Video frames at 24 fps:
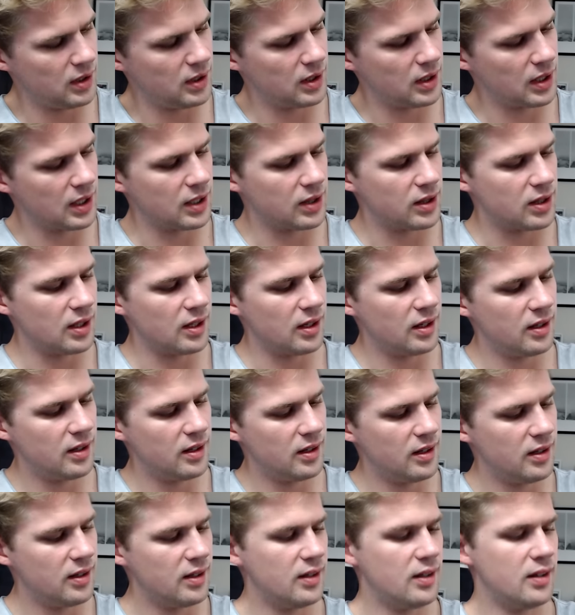get the
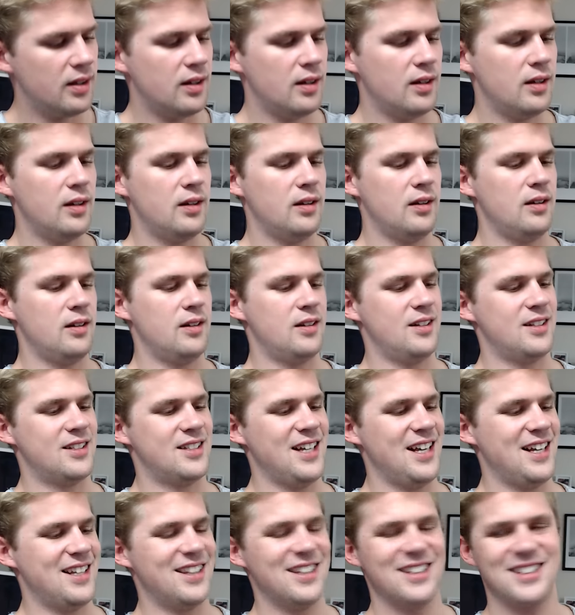
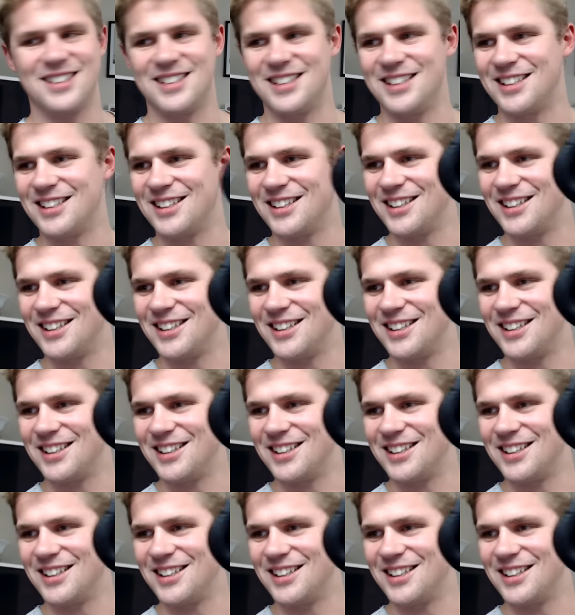side that's the